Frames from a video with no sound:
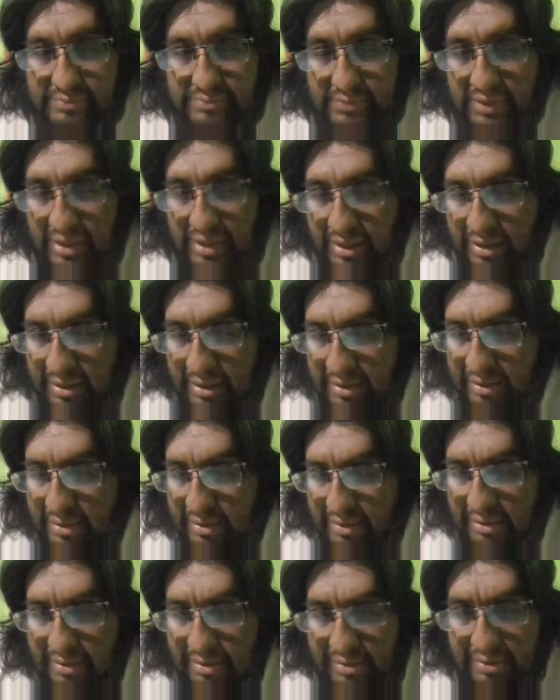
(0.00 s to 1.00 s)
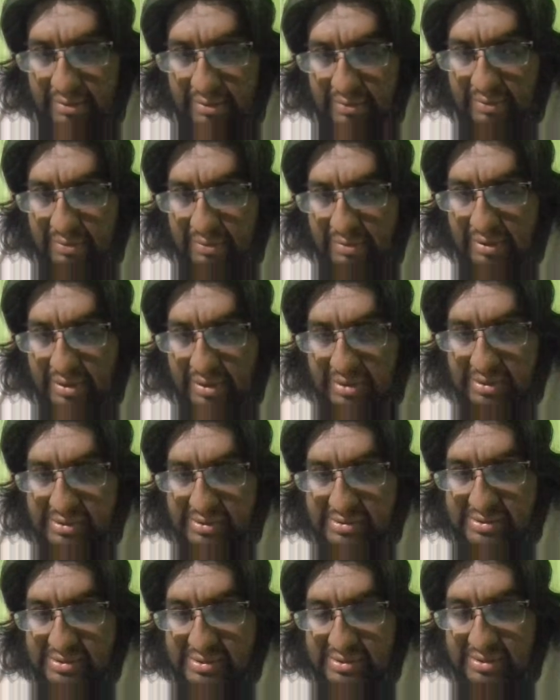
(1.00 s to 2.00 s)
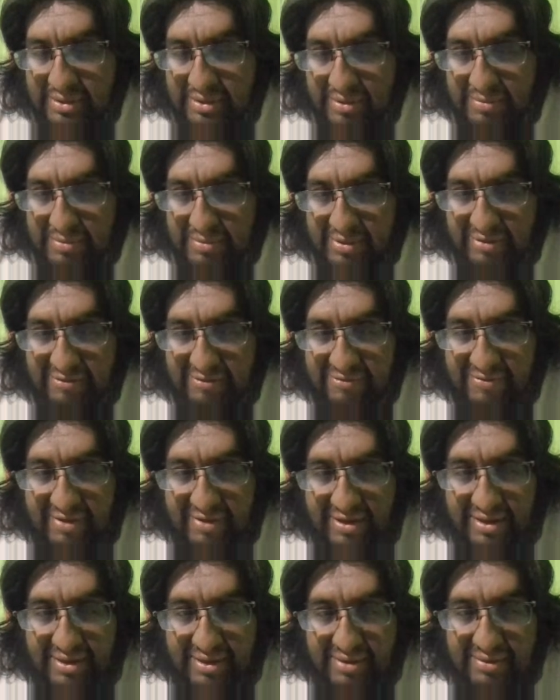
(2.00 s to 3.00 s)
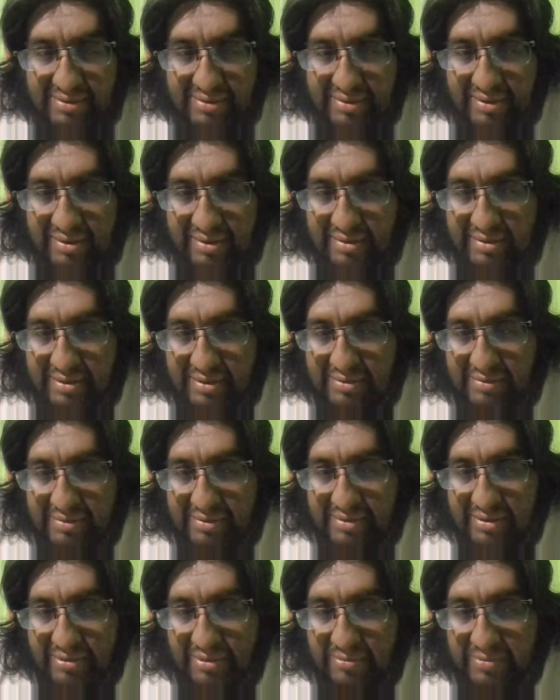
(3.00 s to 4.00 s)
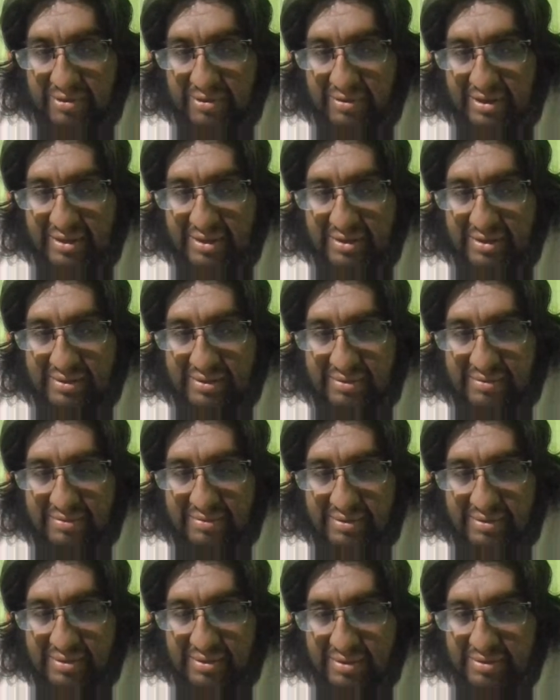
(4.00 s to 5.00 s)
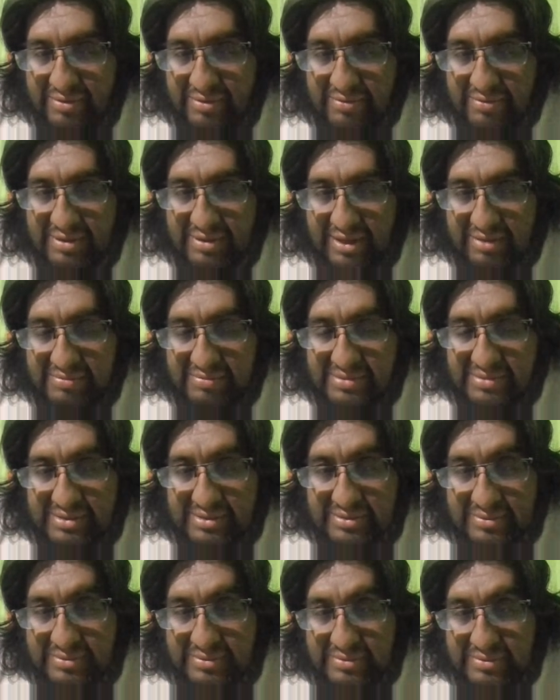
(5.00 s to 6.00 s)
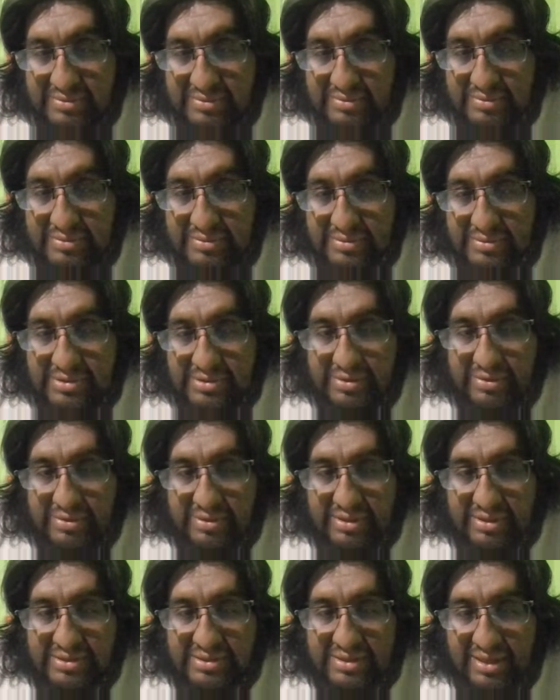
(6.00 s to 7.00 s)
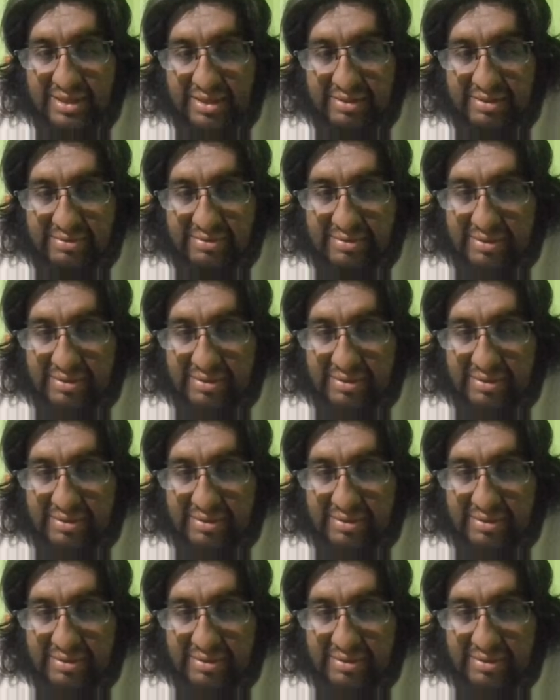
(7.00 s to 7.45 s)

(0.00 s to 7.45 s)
And what else got modified? It only operated 2 times. So this got